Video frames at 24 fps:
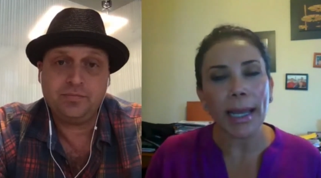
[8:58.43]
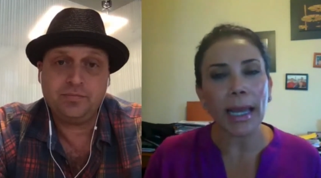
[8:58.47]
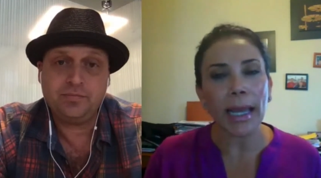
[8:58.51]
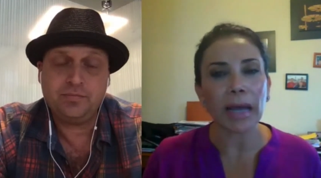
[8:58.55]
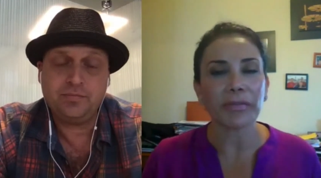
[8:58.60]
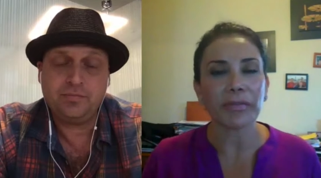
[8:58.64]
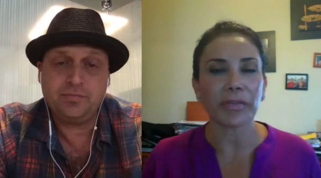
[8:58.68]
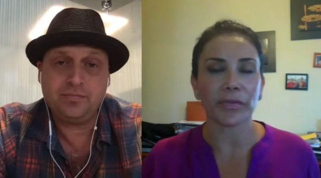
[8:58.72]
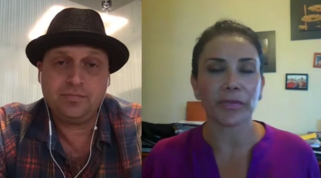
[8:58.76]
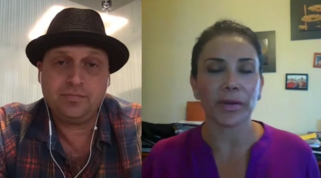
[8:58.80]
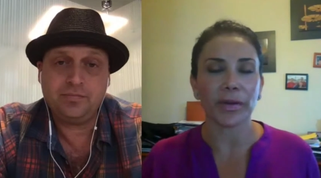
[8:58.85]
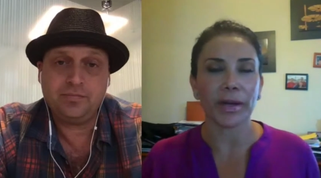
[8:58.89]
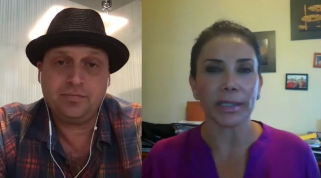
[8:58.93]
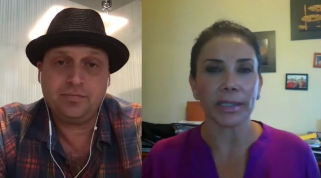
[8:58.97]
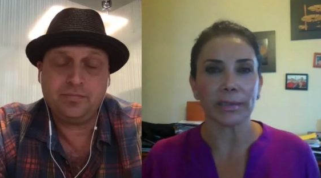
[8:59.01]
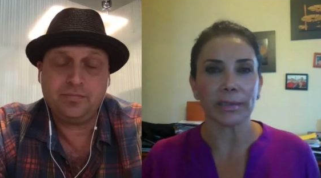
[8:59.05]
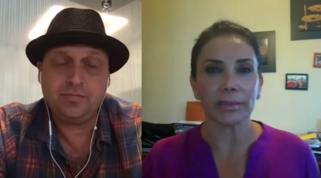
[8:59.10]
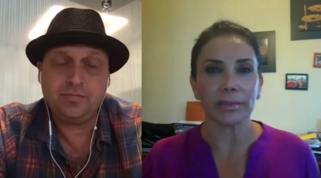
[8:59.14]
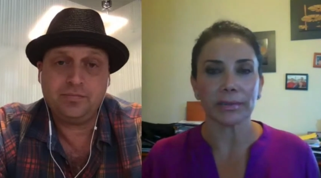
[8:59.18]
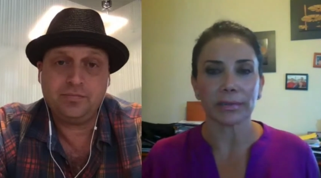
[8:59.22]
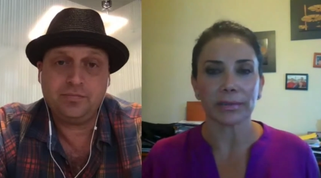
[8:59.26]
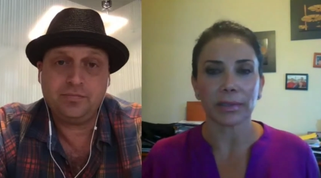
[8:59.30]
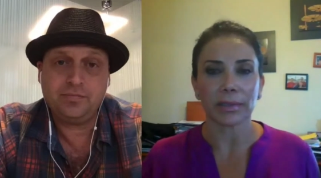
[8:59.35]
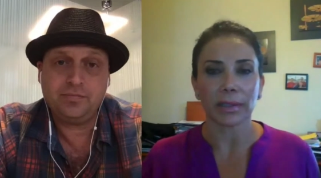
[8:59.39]
Speaker 1: I have a
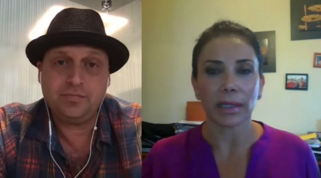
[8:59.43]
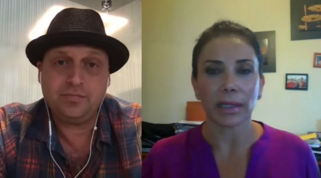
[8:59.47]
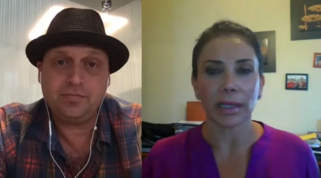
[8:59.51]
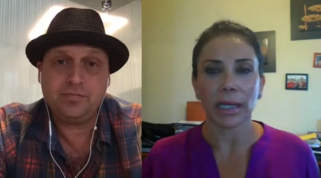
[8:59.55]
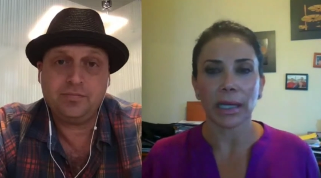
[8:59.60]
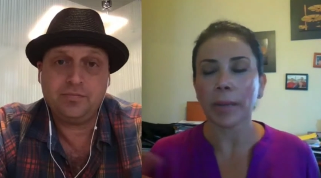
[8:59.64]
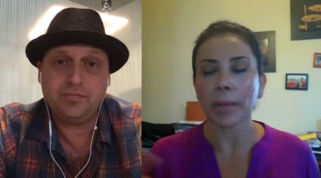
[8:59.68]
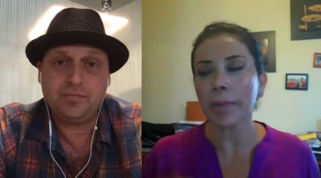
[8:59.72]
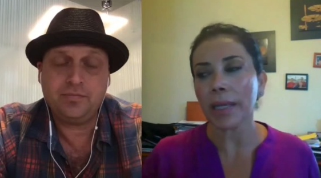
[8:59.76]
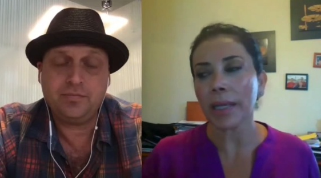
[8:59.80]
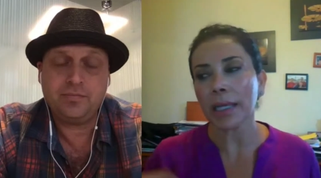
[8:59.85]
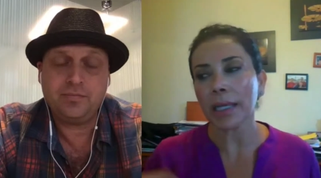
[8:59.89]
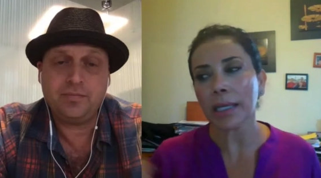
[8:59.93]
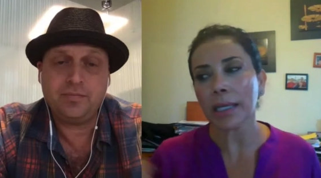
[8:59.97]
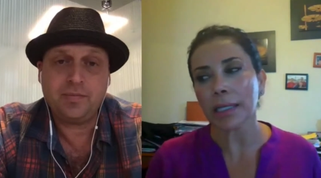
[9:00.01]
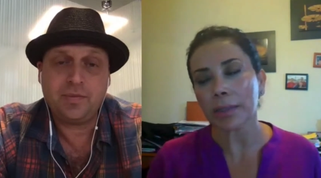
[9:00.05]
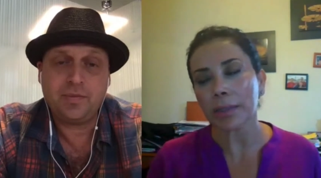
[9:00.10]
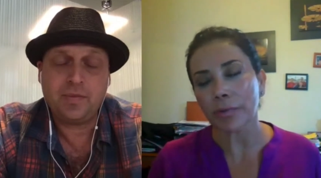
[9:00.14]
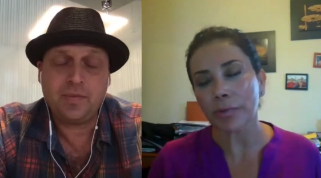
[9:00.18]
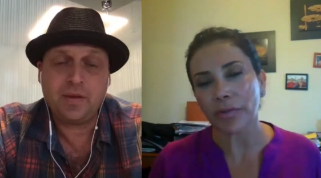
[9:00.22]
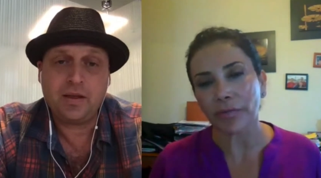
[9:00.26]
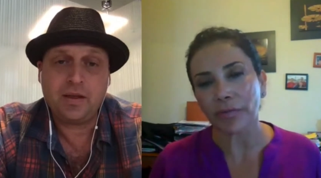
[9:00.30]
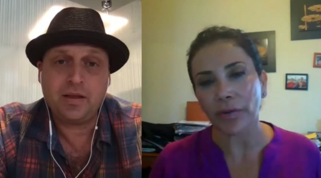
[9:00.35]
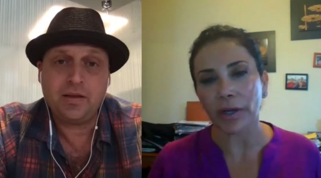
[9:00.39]
friend. Let me
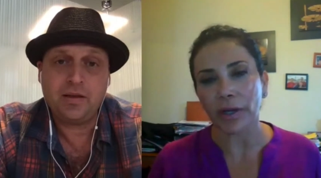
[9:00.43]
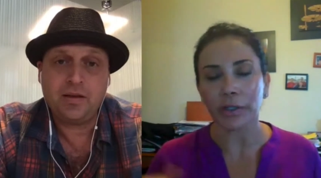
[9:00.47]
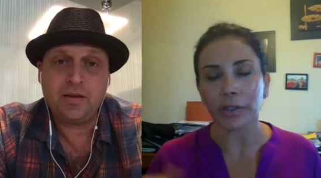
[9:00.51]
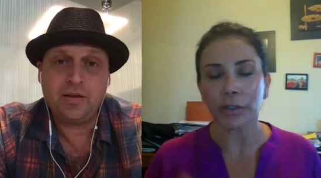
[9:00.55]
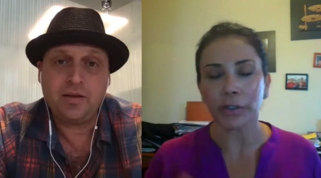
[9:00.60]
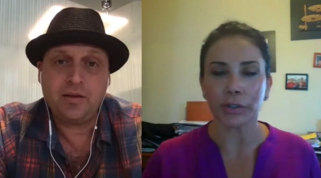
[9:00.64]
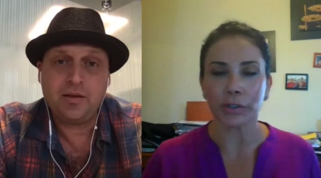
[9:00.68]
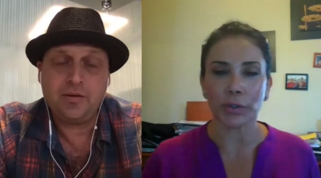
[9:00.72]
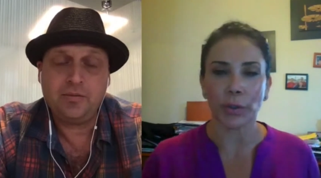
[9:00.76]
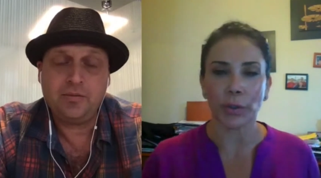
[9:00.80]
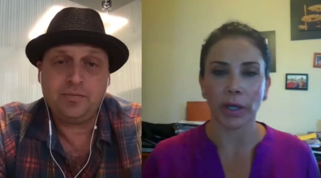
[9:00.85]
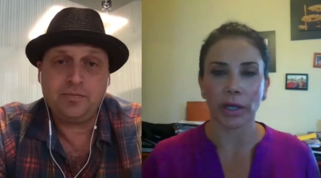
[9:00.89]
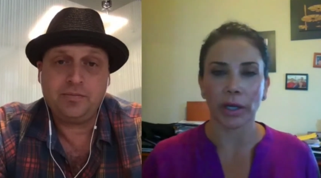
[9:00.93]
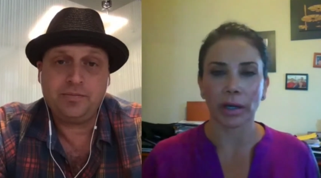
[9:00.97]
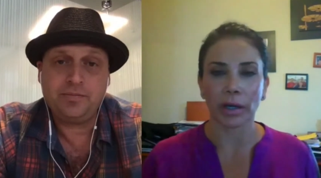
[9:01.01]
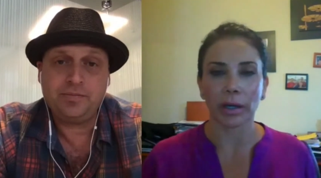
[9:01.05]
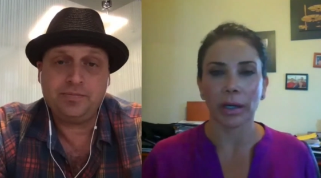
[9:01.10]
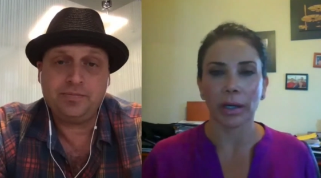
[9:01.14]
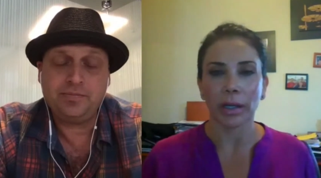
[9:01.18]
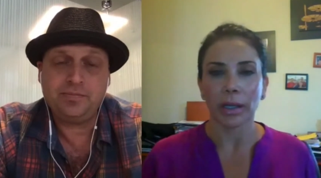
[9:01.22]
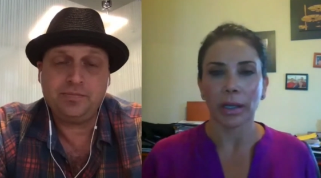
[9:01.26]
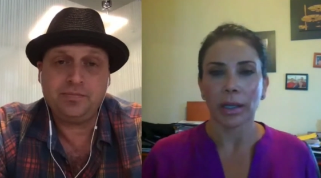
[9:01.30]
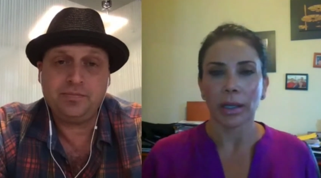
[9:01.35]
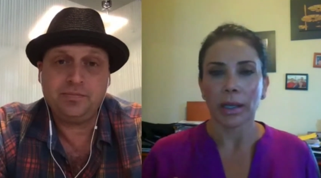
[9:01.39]
refer you to her.